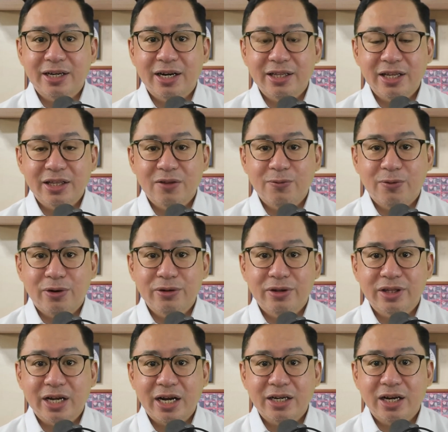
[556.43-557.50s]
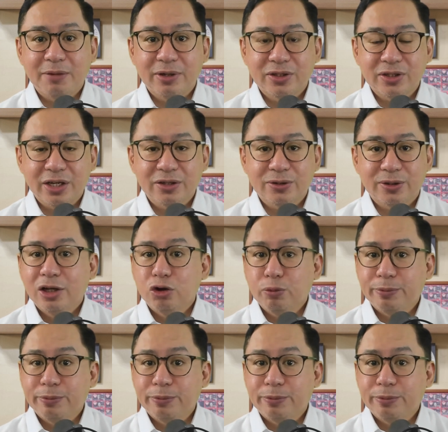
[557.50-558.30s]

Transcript: accredited voluntary arbitrator